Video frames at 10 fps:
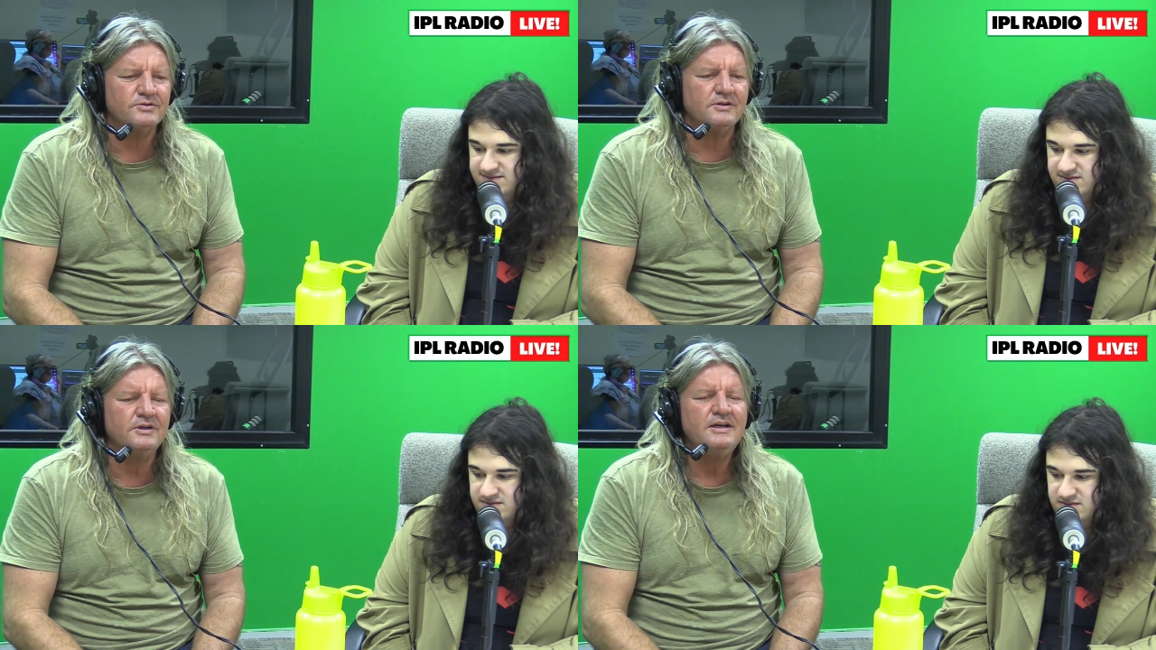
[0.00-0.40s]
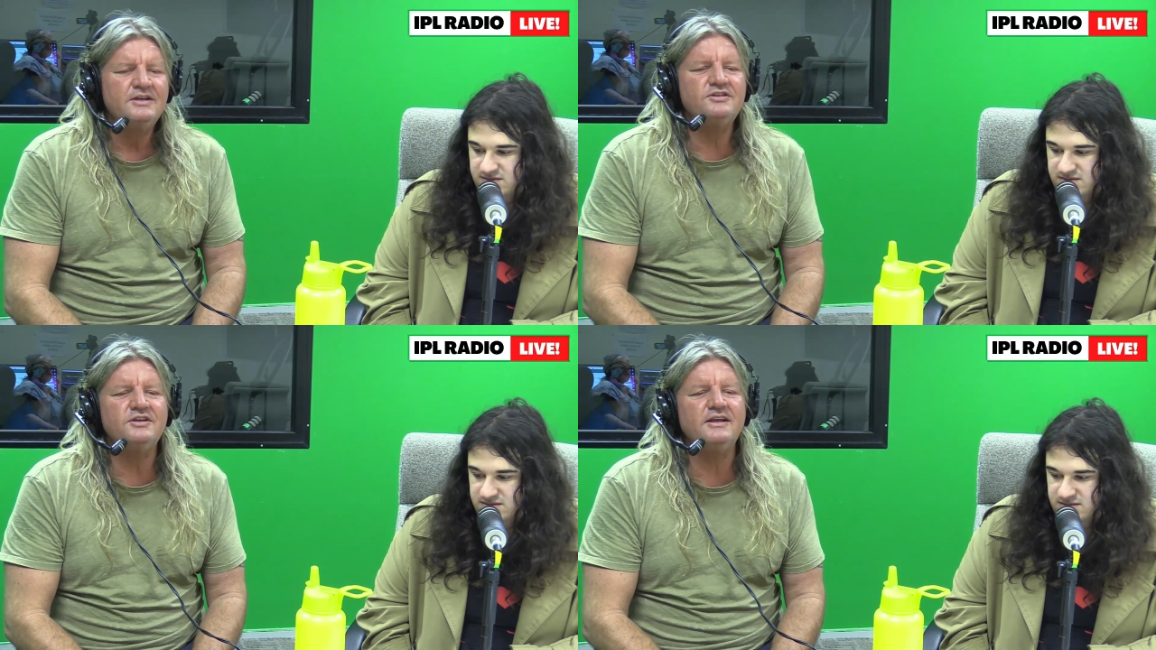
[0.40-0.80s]
Speaker 1: Uh,
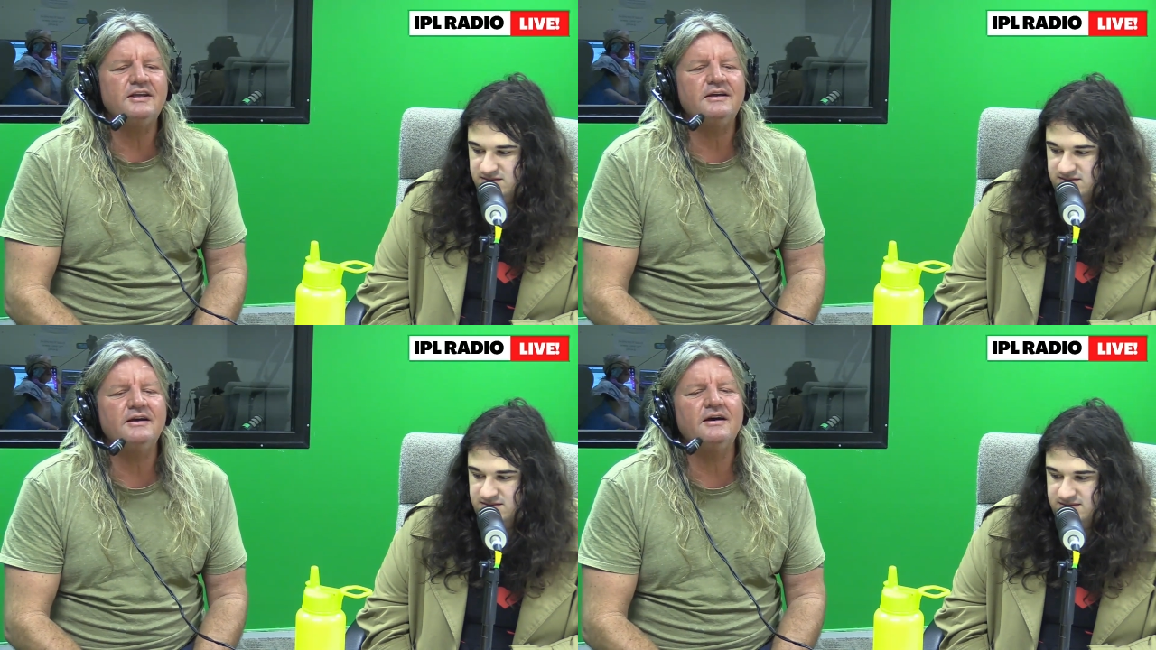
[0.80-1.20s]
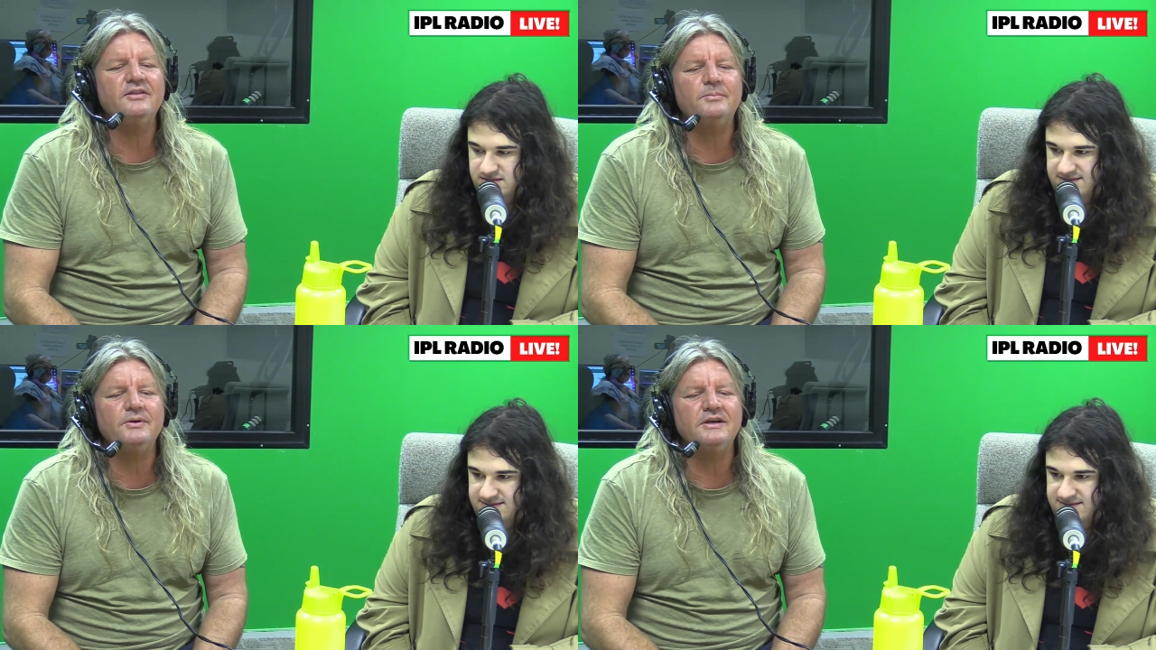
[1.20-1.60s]
sitting on
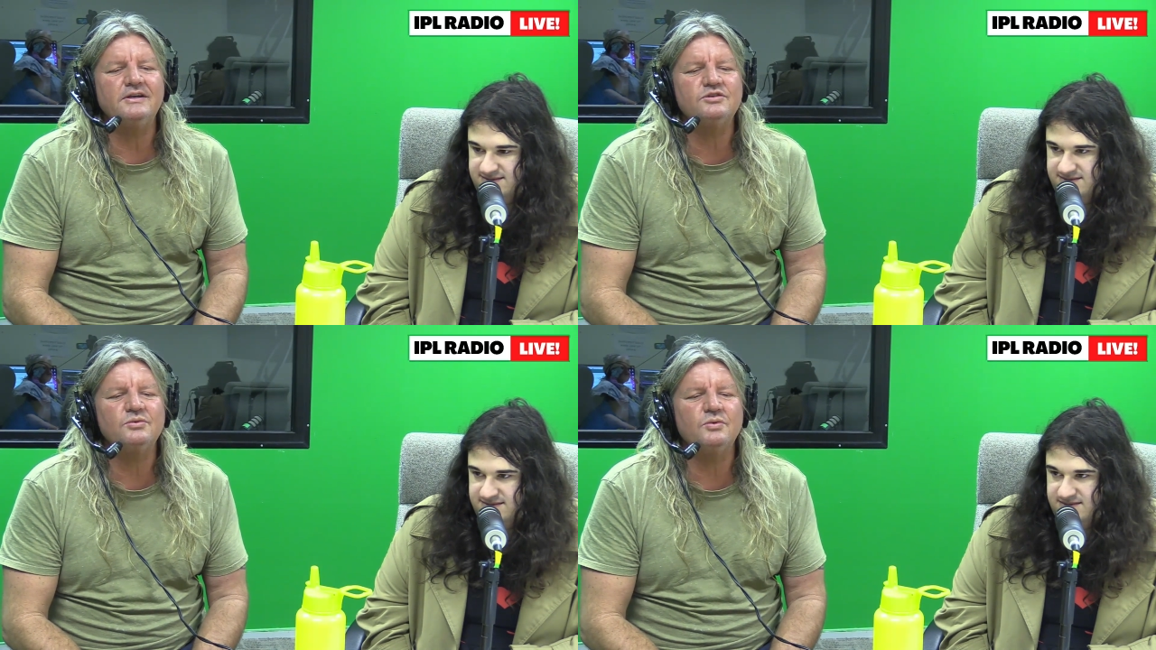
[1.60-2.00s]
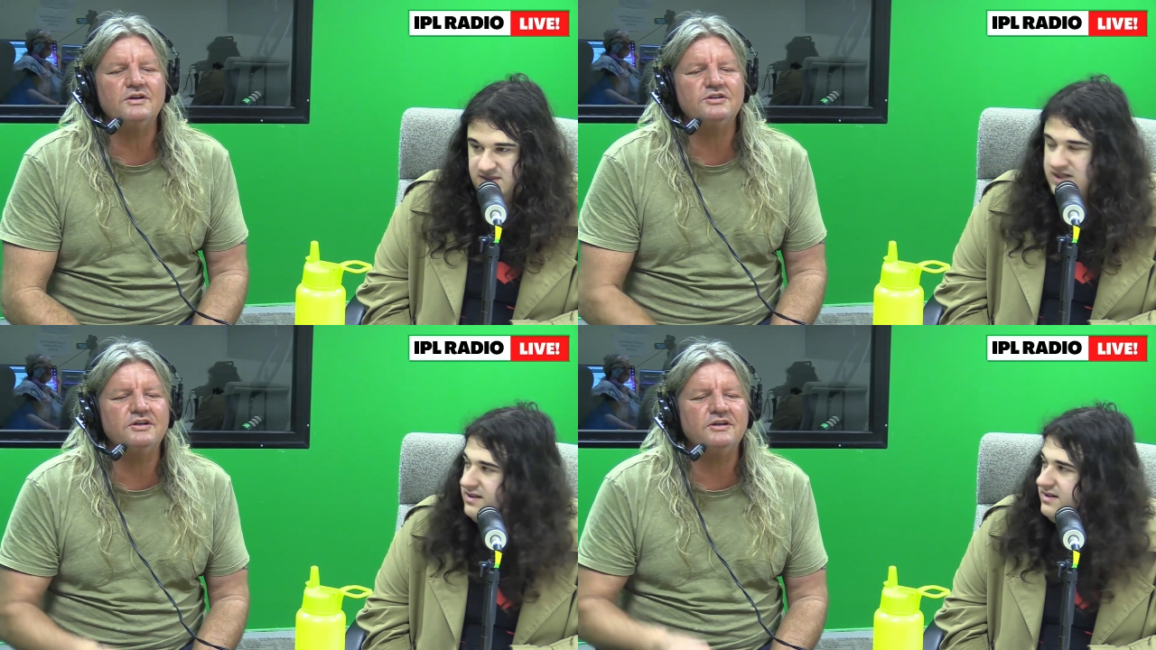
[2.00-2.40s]
the beach,
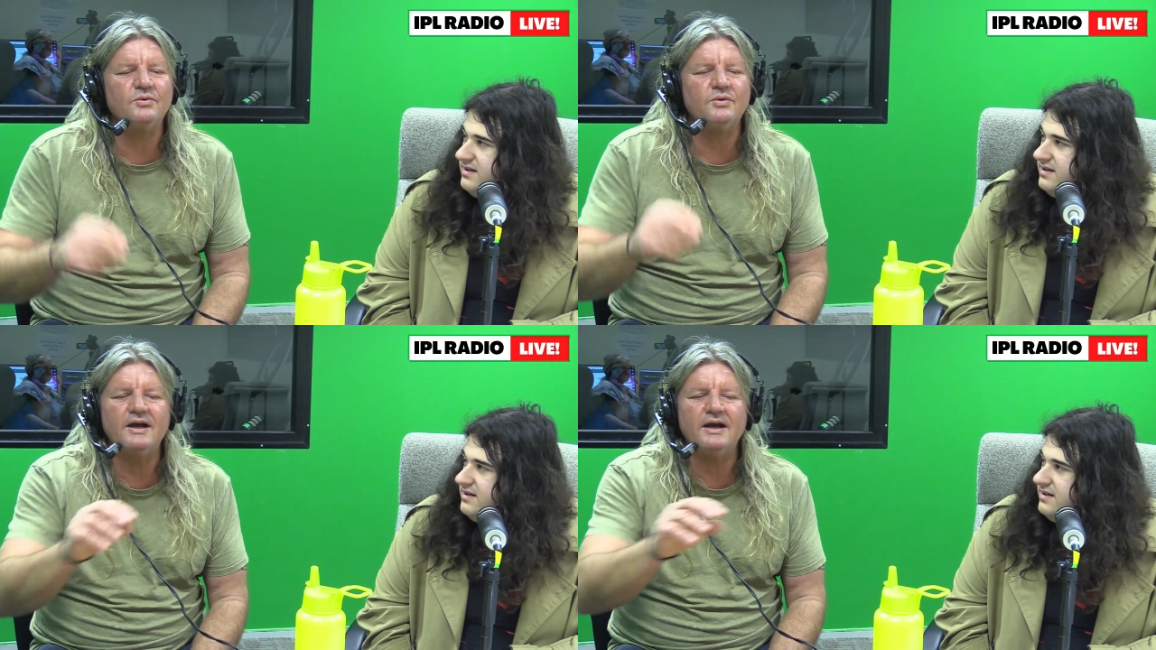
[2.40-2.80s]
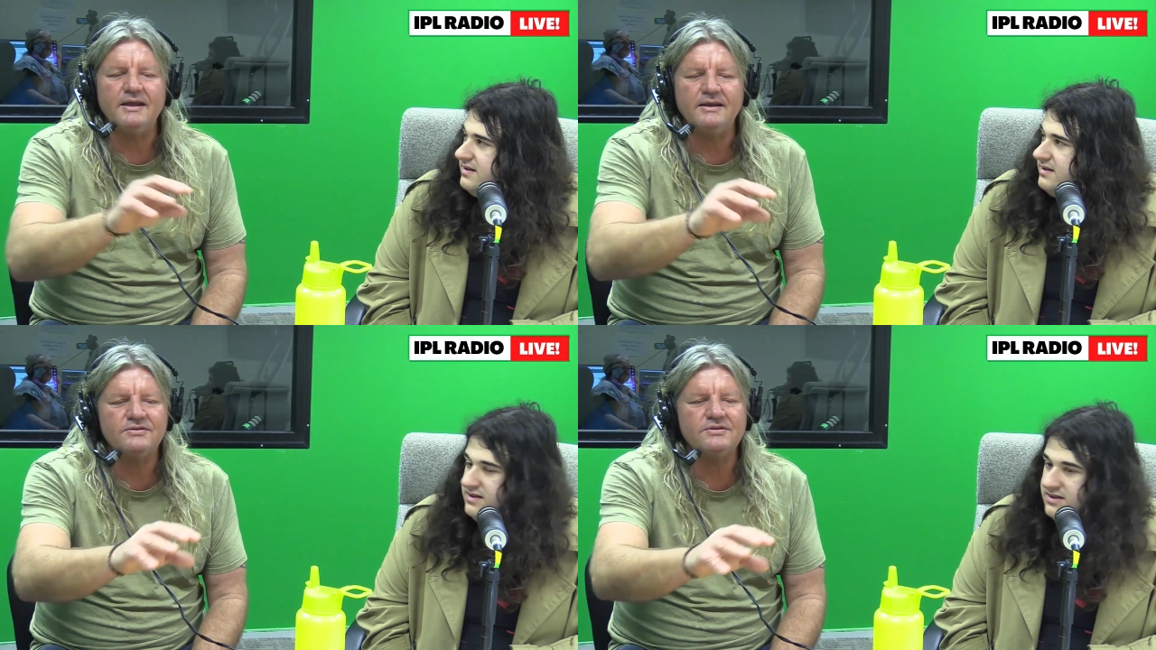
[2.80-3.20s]
watching the
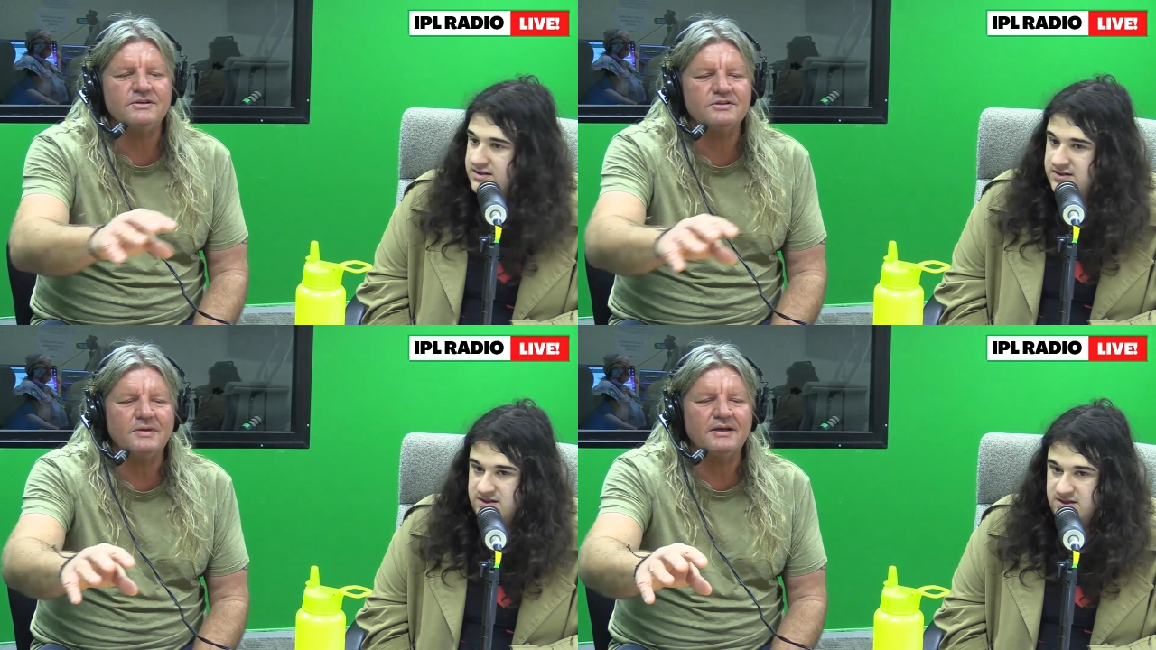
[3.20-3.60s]
waves is med,